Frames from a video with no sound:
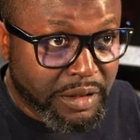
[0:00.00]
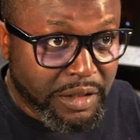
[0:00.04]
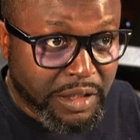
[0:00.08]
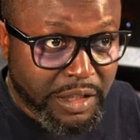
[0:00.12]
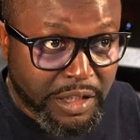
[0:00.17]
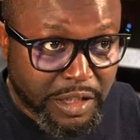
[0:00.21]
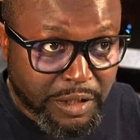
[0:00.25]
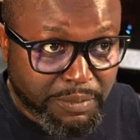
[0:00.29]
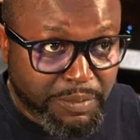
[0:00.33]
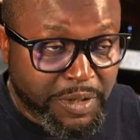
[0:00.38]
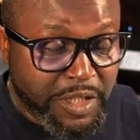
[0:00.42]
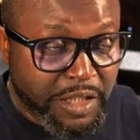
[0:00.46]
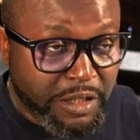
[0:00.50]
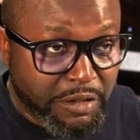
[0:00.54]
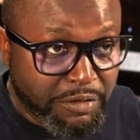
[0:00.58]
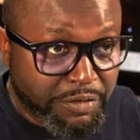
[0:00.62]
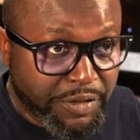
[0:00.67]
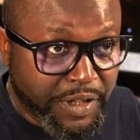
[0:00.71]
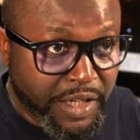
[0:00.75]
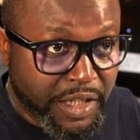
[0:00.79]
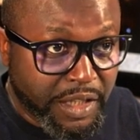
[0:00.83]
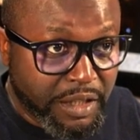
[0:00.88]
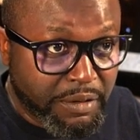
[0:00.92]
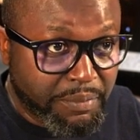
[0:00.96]

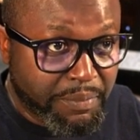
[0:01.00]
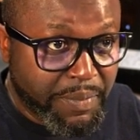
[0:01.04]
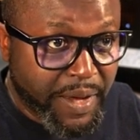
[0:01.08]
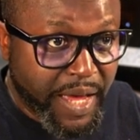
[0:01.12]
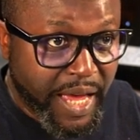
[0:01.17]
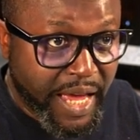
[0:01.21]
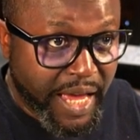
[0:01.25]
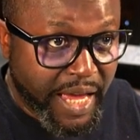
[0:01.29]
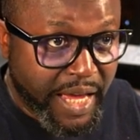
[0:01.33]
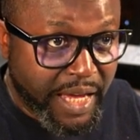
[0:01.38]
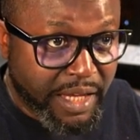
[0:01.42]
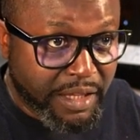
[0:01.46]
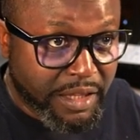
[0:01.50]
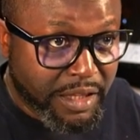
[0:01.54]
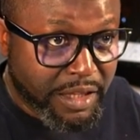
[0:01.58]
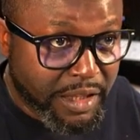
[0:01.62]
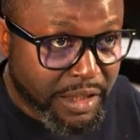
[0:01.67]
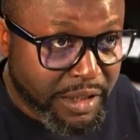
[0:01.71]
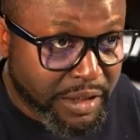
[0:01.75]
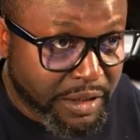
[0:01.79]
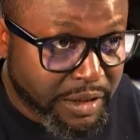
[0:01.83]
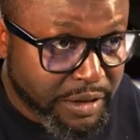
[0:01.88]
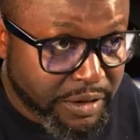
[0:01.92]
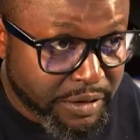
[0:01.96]
specify the
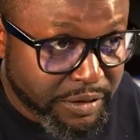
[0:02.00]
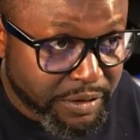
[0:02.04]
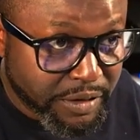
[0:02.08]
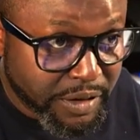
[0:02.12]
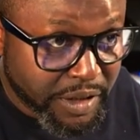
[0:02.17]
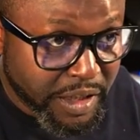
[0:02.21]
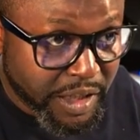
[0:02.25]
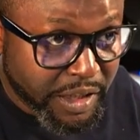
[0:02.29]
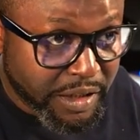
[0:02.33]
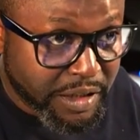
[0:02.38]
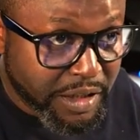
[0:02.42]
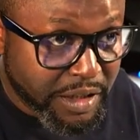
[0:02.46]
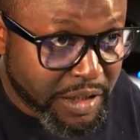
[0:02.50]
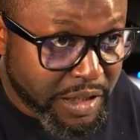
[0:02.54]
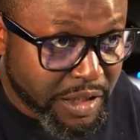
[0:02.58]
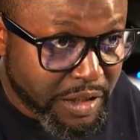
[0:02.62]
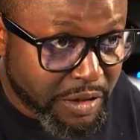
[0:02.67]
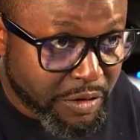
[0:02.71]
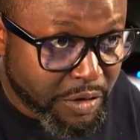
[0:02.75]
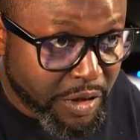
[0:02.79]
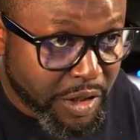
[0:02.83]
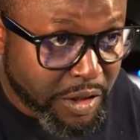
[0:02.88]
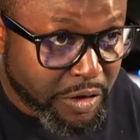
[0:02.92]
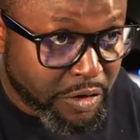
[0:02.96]
path, and this
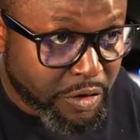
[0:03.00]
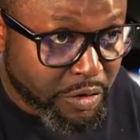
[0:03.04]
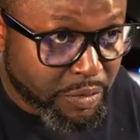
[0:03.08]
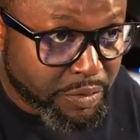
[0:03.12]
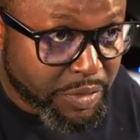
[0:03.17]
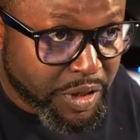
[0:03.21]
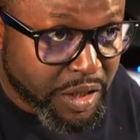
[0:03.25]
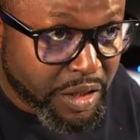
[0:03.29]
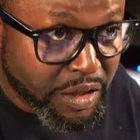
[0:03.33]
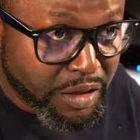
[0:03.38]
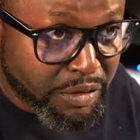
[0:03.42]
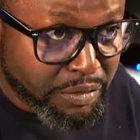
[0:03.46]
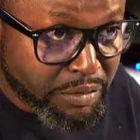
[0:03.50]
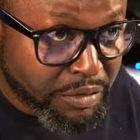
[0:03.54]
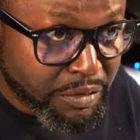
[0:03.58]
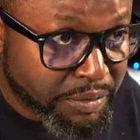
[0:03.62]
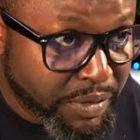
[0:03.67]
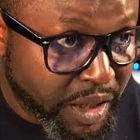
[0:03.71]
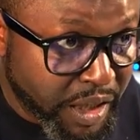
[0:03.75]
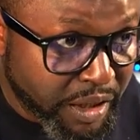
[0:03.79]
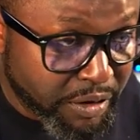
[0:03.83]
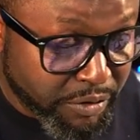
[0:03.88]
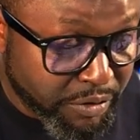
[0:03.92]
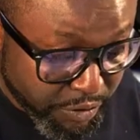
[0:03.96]
is going to be
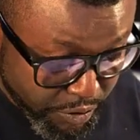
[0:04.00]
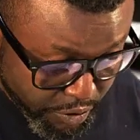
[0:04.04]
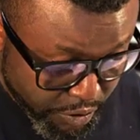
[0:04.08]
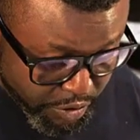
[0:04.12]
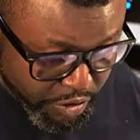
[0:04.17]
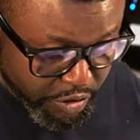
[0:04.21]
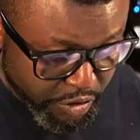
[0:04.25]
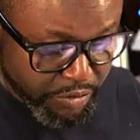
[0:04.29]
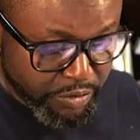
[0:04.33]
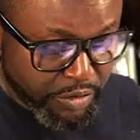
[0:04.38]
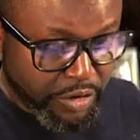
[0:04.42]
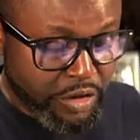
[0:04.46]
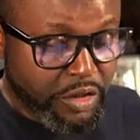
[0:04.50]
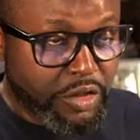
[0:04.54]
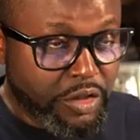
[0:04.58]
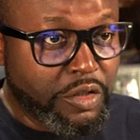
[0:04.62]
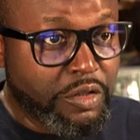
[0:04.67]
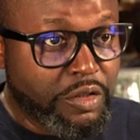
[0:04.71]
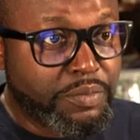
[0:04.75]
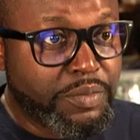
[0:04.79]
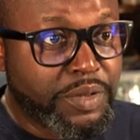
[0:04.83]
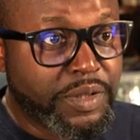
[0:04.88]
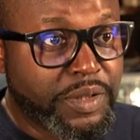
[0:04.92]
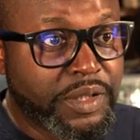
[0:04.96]
my volume
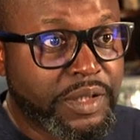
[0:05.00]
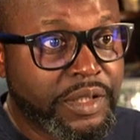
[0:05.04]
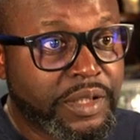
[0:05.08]
group,